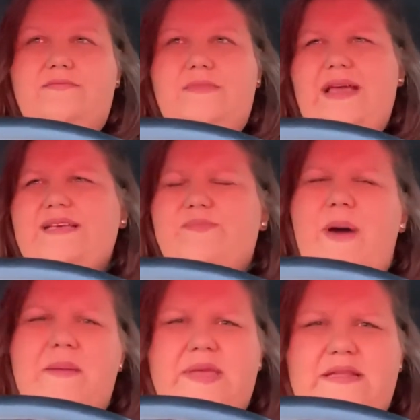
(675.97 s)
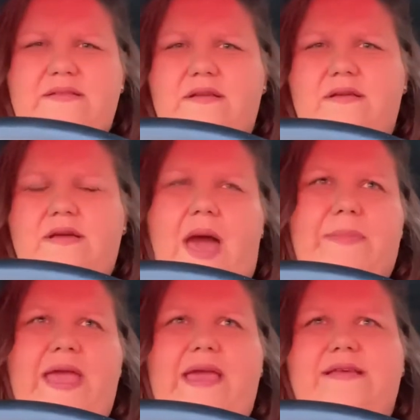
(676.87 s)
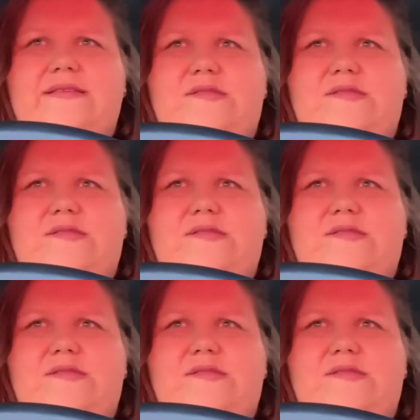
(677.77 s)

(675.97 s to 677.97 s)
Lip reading: I guess pumpkin cupcakes